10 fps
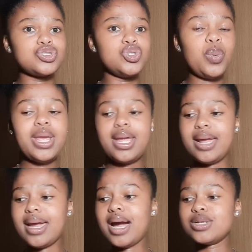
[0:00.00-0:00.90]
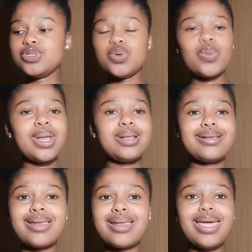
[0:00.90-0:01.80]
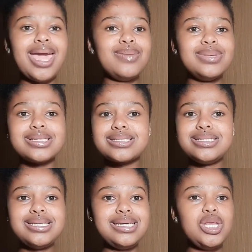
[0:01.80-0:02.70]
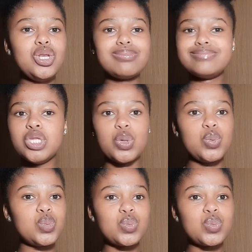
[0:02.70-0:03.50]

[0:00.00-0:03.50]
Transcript: do it and undo it aimlessly. No.